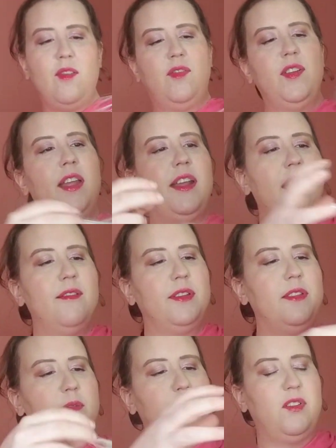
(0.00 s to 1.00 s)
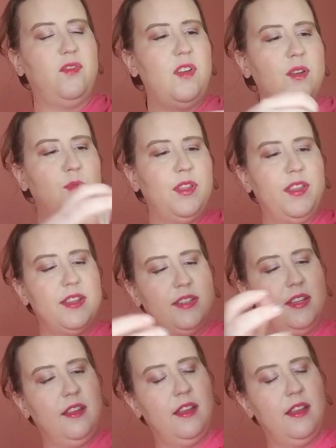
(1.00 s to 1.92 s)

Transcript: I feel like having a little bit of fun with it.